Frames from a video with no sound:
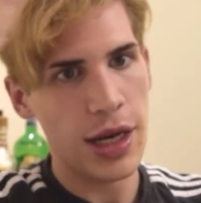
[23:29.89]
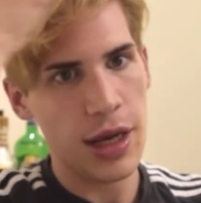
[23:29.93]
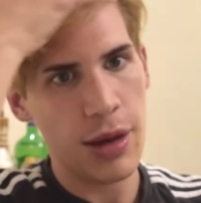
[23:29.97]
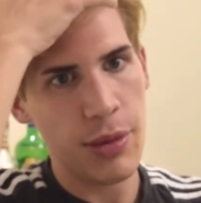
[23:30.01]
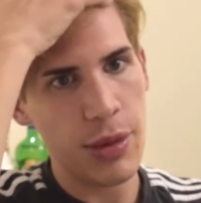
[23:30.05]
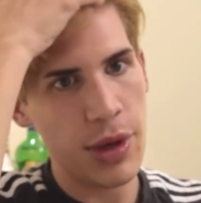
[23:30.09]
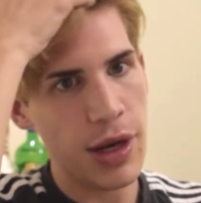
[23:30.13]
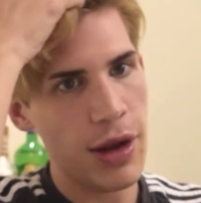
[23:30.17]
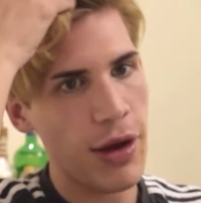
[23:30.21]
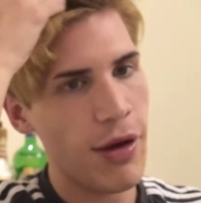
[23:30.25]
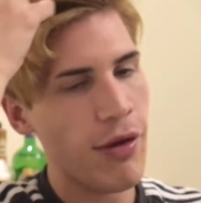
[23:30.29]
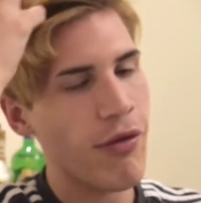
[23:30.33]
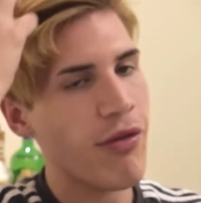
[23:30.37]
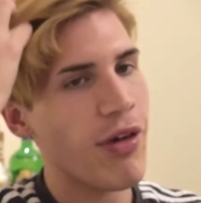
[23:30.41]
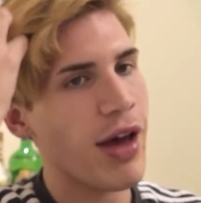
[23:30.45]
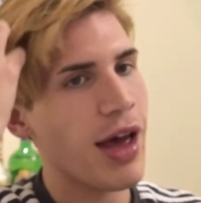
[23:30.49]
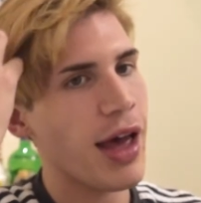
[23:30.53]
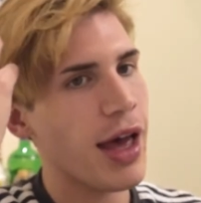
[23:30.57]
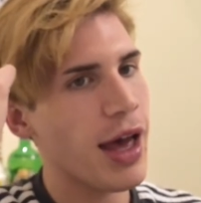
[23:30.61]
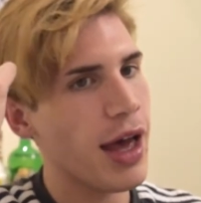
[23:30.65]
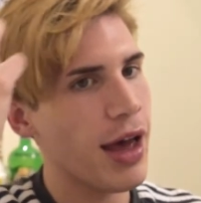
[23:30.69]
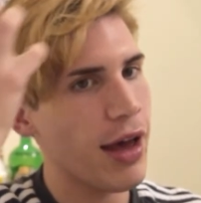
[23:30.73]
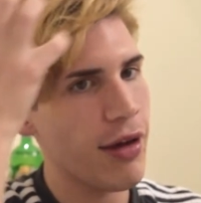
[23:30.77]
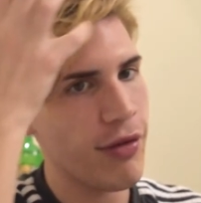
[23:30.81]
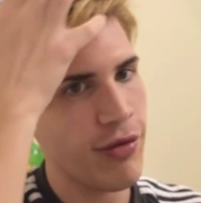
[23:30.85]
I mean, I
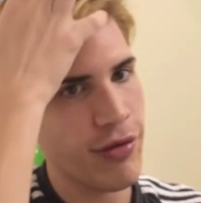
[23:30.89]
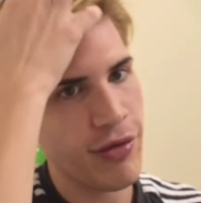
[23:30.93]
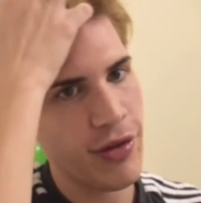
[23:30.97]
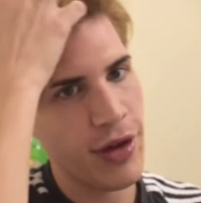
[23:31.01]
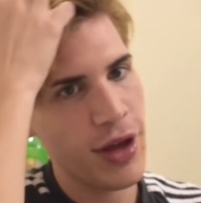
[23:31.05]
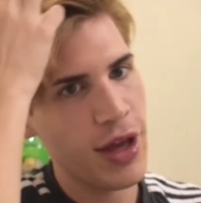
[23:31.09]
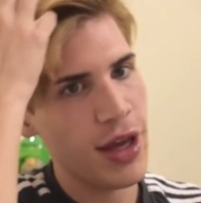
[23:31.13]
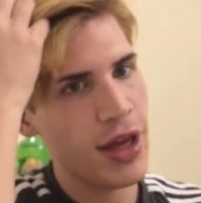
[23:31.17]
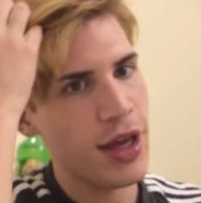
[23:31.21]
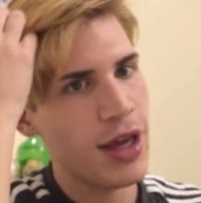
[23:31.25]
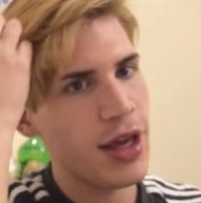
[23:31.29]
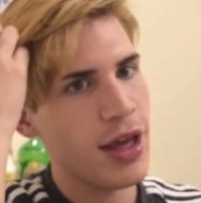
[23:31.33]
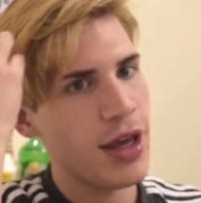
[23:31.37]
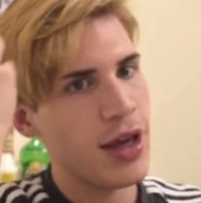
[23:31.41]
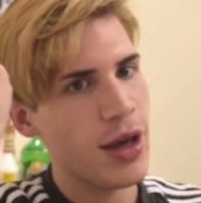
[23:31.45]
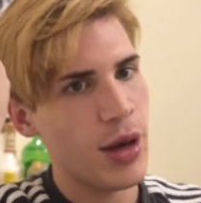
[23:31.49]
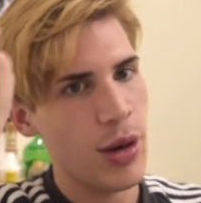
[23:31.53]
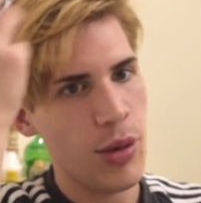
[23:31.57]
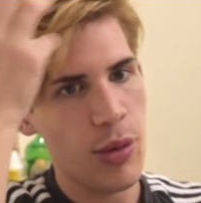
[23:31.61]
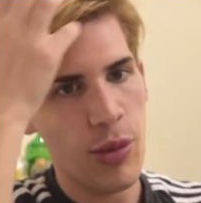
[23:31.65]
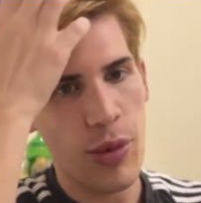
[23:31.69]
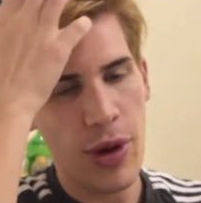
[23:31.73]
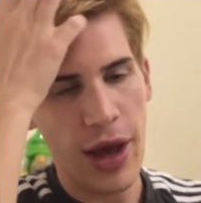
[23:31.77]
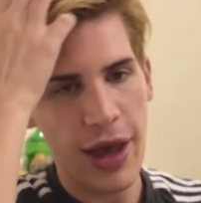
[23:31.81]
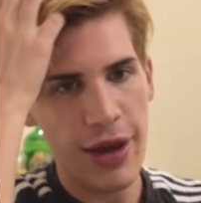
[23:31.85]
have
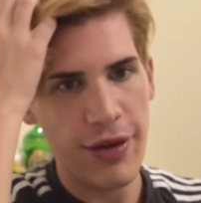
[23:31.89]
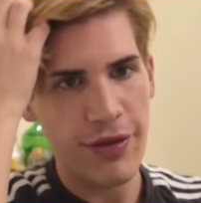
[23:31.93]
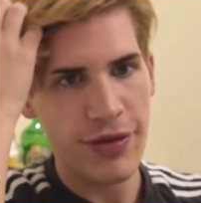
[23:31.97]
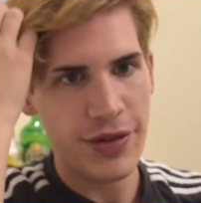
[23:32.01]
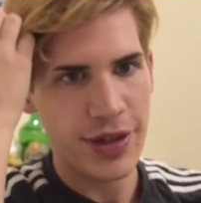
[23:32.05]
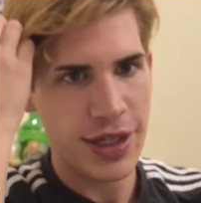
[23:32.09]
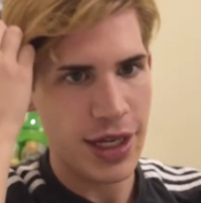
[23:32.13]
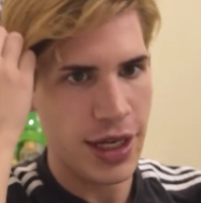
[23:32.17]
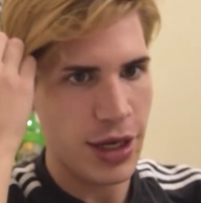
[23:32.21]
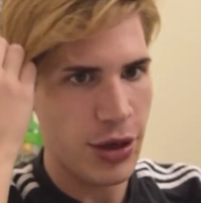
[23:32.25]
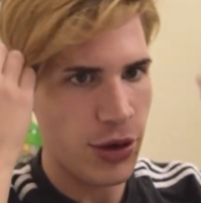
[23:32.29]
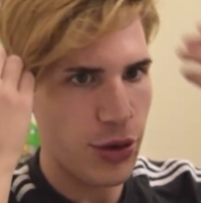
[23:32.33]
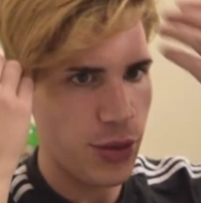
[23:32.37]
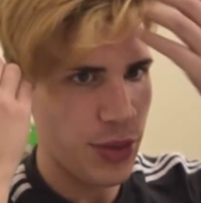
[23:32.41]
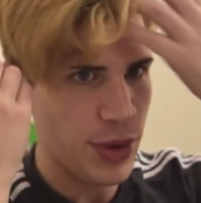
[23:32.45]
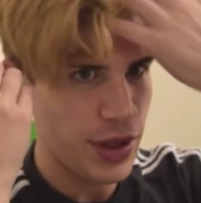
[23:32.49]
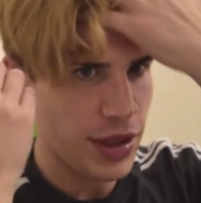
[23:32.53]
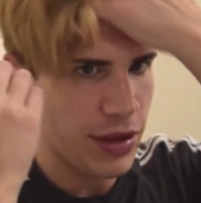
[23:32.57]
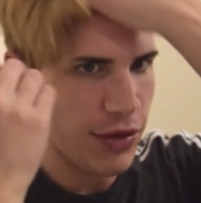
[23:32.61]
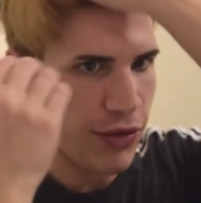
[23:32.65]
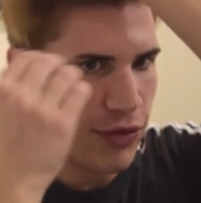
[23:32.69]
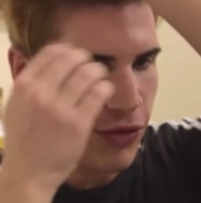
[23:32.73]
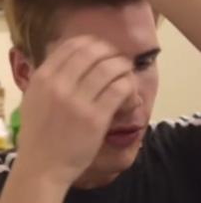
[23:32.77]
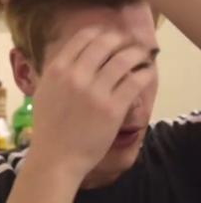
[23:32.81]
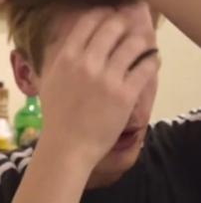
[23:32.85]
waved a little bit
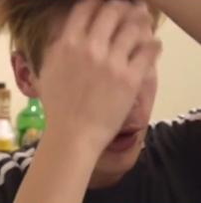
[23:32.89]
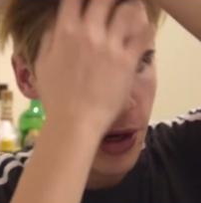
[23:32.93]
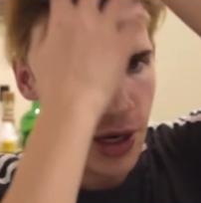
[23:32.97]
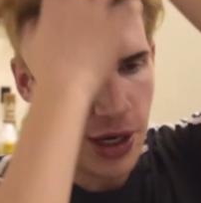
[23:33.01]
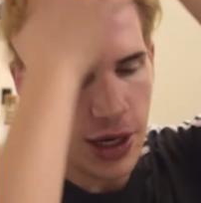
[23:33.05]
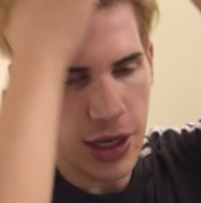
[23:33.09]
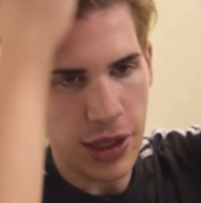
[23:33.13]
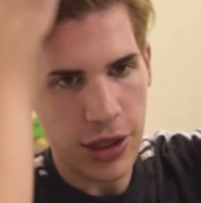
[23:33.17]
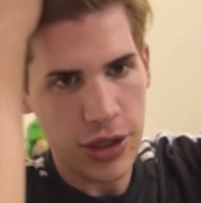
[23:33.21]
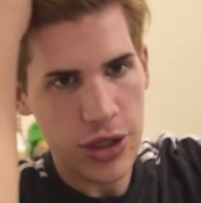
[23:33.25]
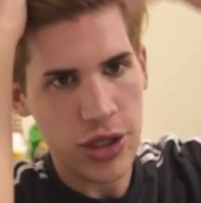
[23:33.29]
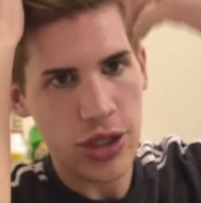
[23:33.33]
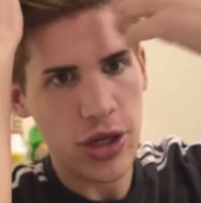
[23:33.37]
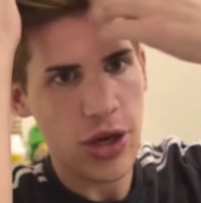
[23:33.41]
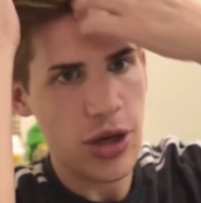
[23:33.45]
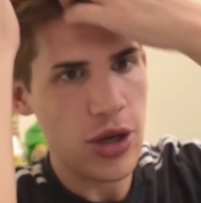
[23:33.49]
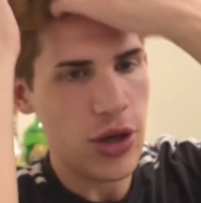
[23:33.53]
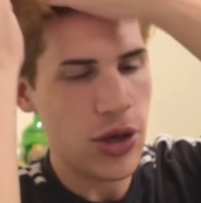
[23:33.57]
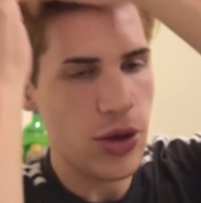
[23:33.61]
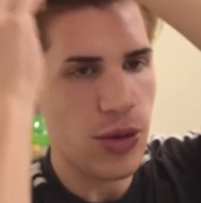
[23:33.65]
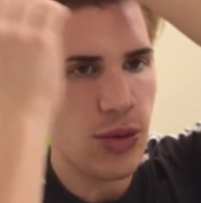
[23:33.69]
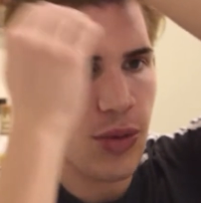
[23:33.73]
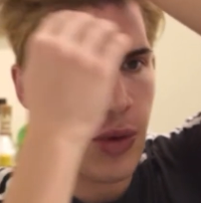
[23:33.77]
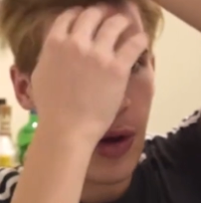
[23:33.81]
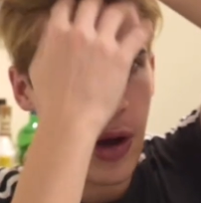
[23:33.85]
the front, and I'll show
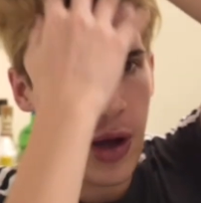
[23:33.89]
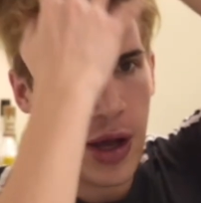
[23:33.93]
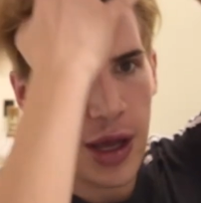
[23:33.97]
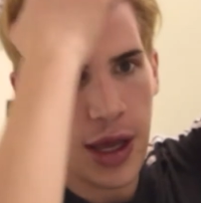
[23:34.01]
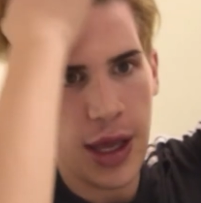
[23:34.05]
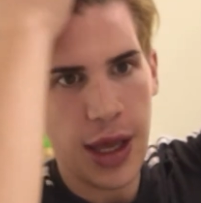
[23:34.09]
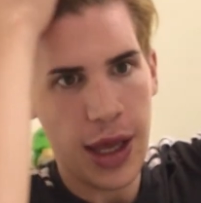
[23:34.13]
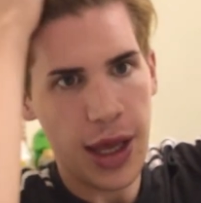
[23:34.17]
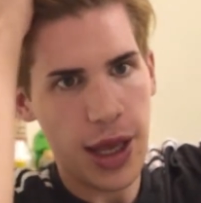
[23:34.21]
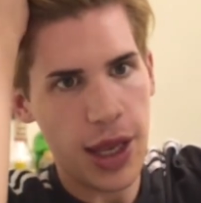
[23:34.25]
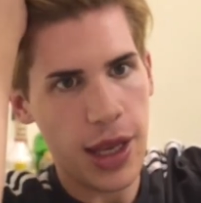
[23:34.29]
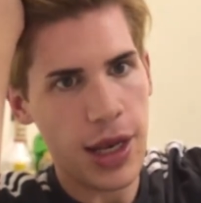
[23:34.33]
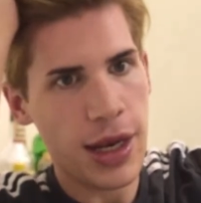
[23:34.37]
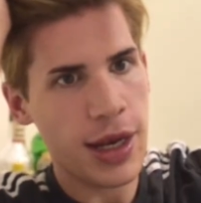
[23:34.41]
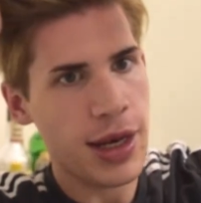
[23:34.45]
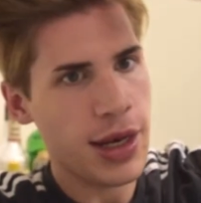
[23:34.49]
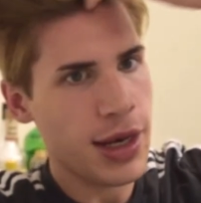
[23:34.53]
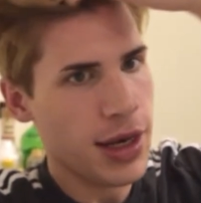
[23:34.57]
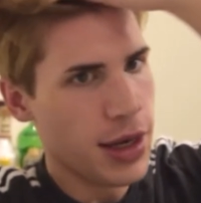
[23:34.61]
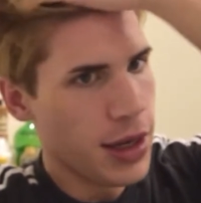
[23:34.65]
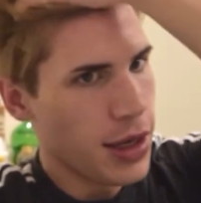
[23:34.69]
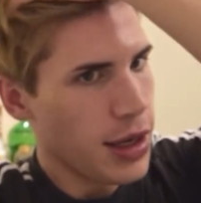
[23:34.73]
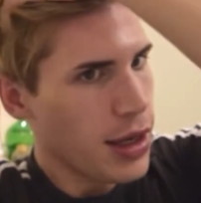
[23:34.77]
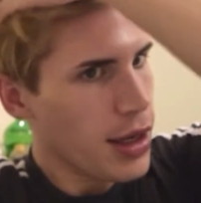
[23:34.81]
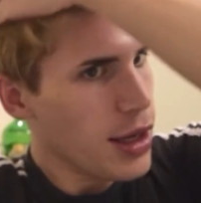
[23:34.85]
you why and
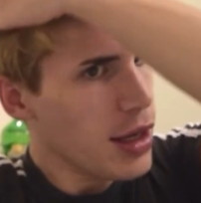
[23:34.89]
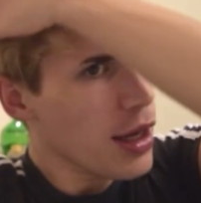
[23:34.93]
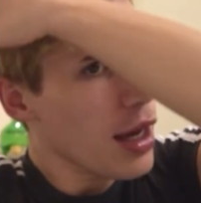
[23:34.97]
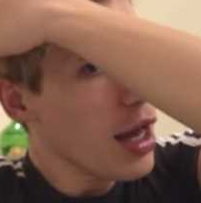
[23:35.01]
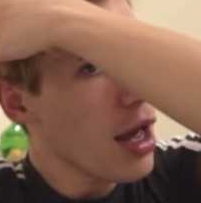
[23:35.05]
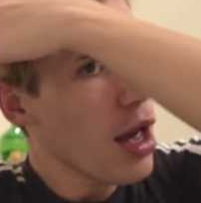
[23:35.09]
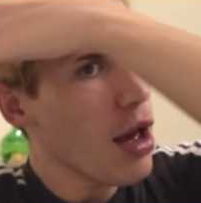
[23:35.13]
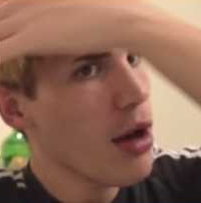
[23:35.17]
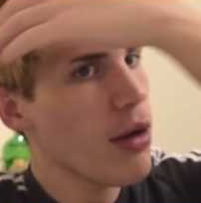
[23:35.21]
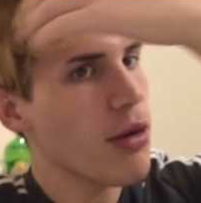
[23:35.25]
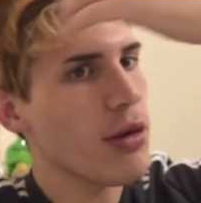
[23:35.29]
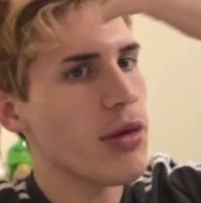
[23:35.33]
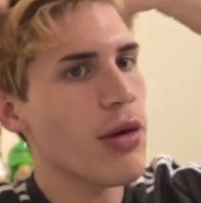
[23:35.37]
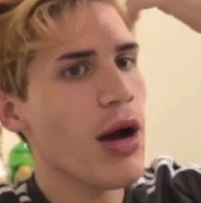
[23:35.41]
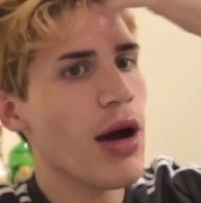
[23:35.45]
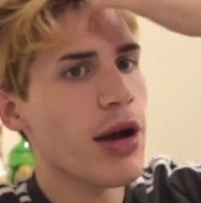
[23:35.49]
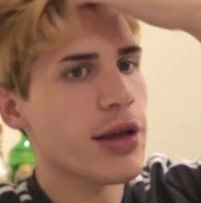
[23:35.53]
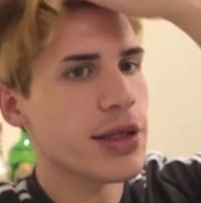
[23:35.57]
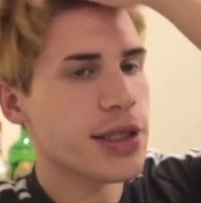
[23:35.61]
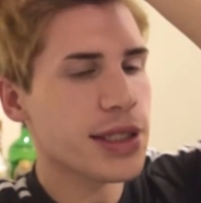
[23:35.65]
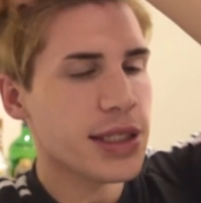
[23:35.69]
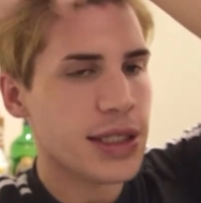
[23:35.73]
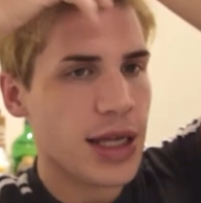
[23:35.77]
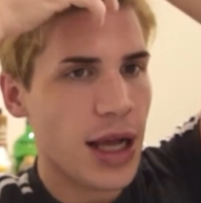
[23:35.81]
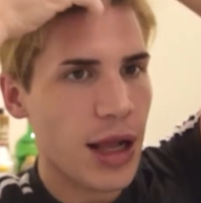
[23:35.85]
how I
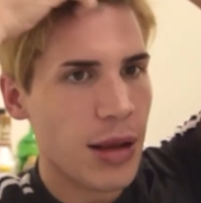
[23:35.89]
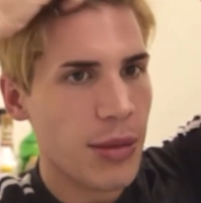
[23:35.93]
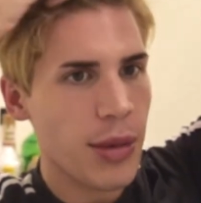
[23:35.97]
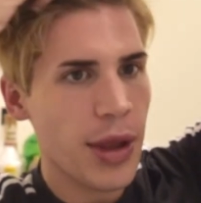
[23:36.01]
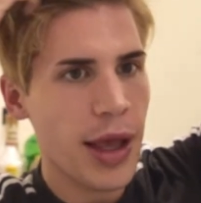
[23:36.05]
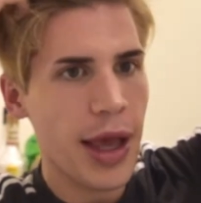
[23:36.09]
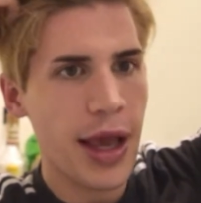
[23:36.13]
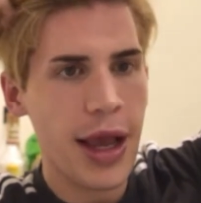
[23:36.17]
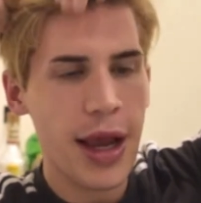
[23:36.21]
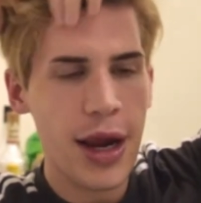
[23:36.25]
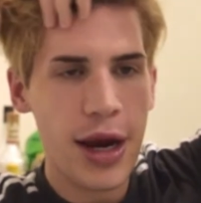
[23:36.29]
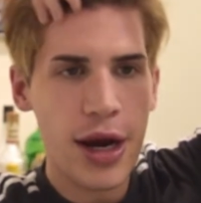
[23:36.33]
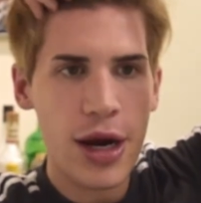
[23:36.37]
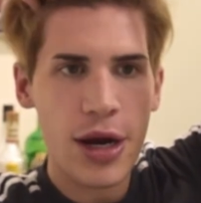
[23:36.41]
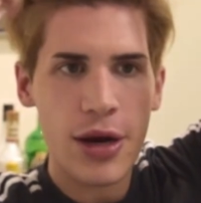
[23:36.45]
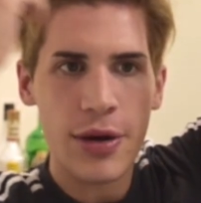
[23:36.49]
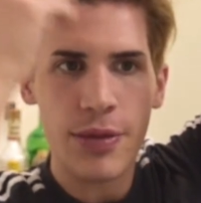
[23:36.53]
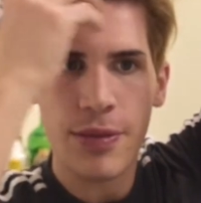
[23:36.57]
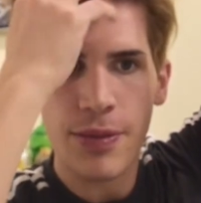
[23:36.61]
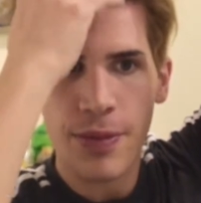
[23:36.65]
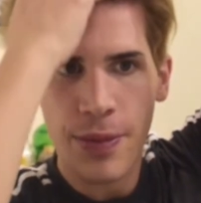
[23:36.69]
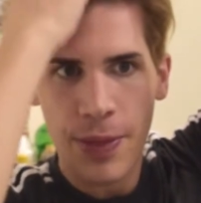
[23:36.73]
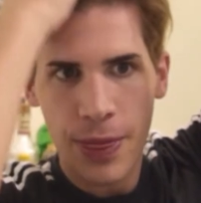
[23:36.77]
style my hair.